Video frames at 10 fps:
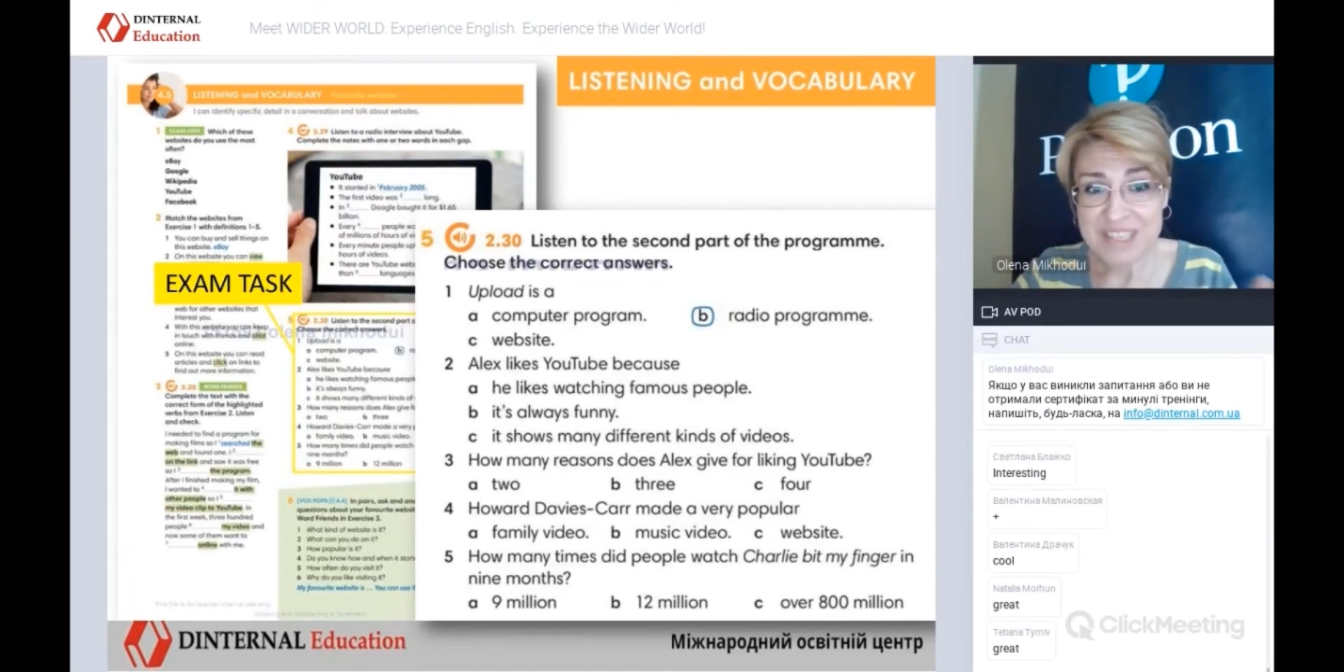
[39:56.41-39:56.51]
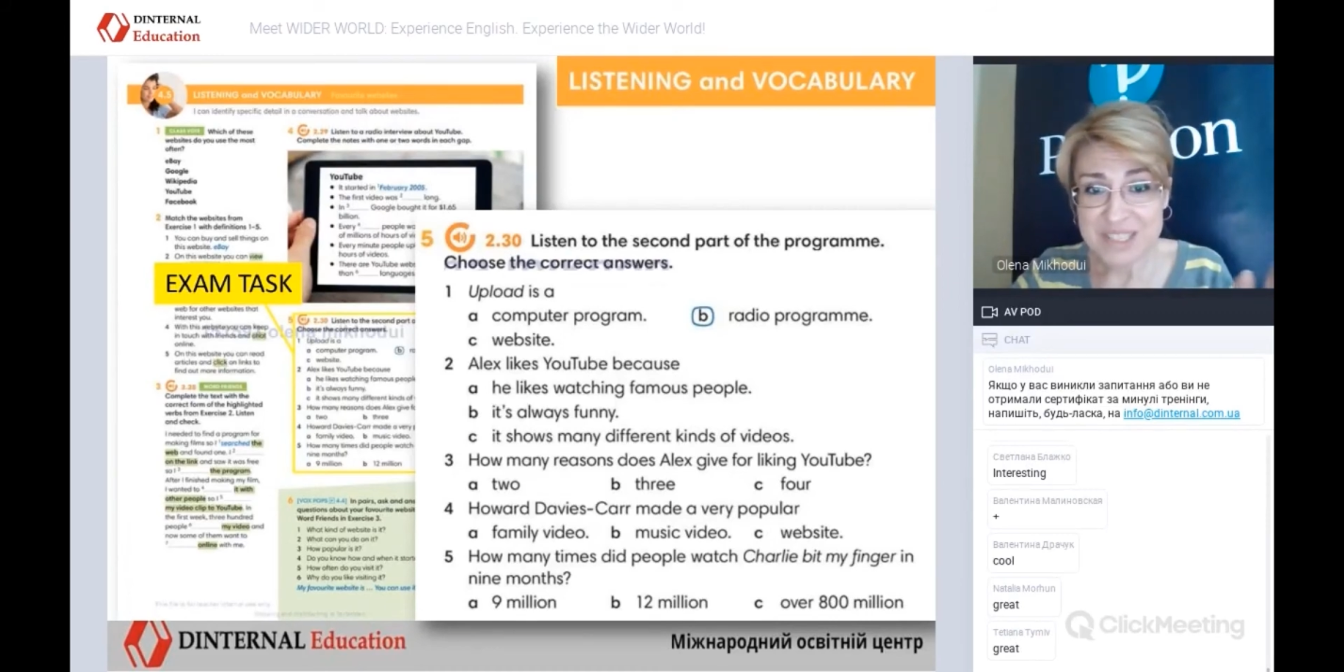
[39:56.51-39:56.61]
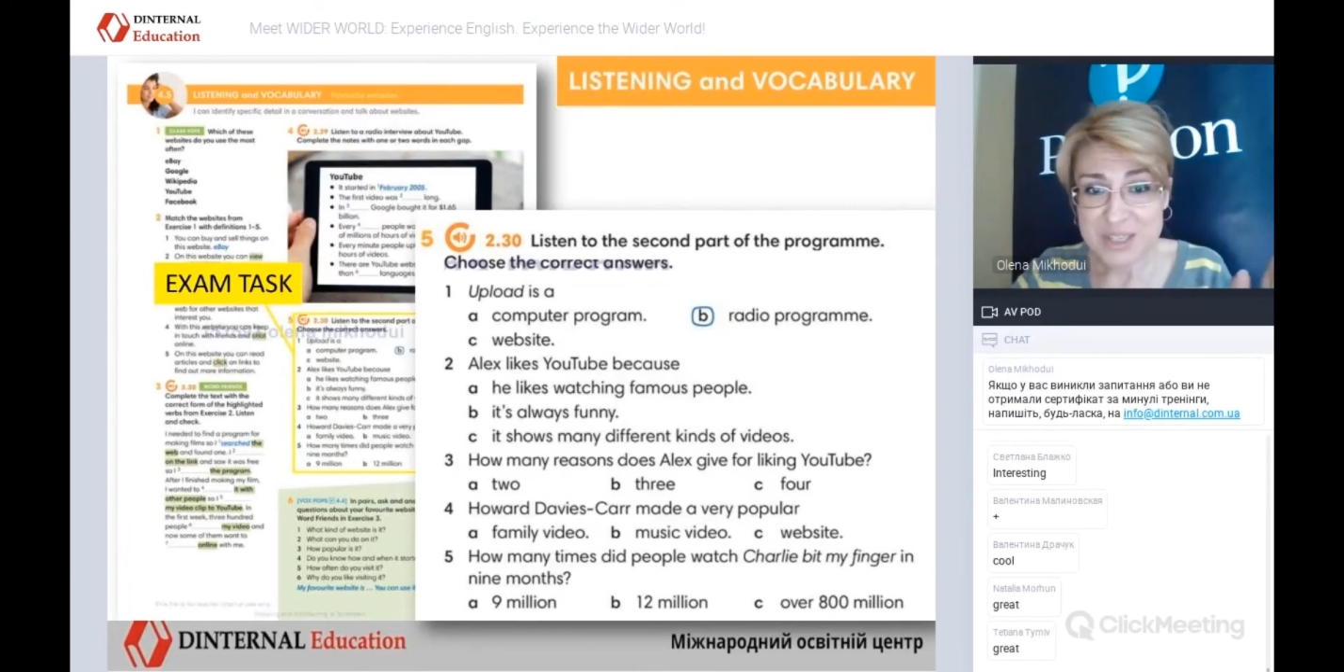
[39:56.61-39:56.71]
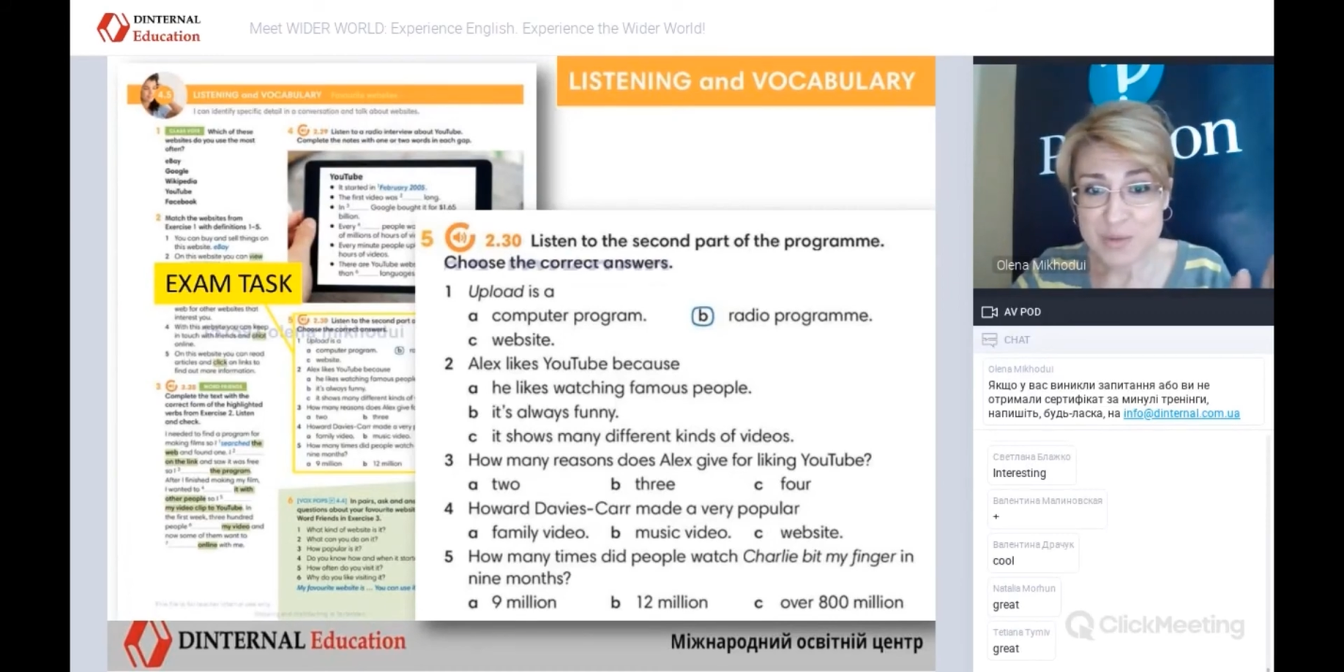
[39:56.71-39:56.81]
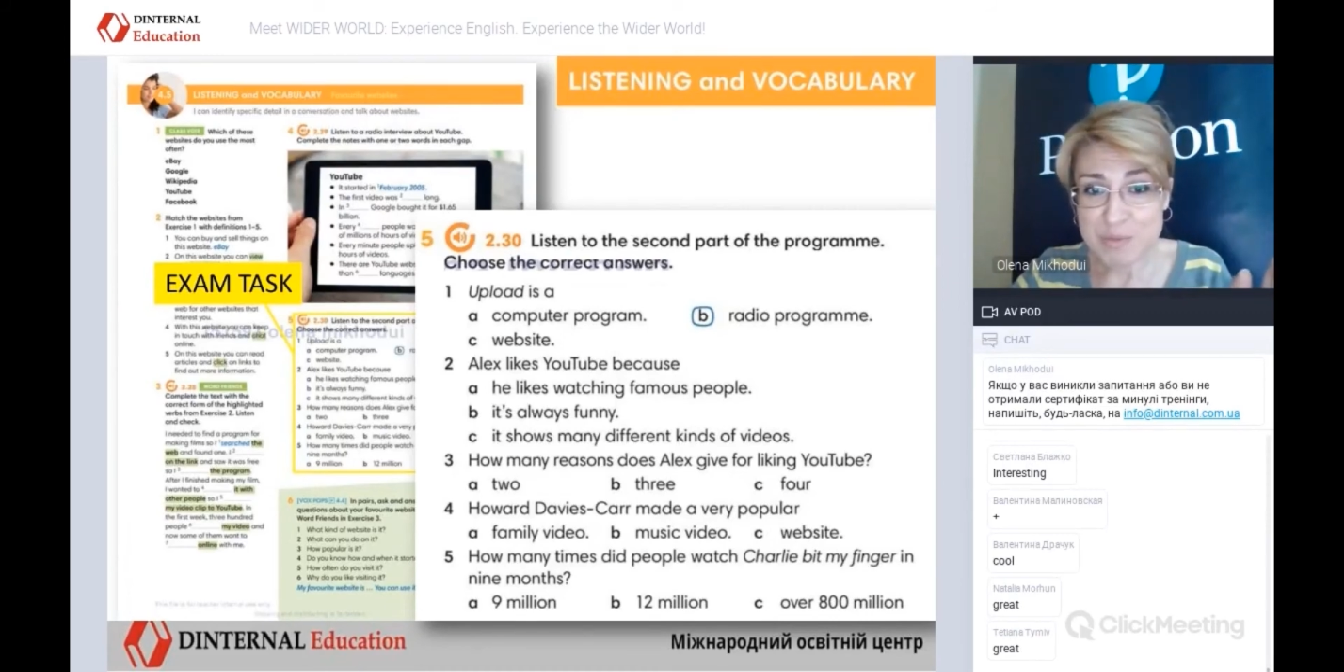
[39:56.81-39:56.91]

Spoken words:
So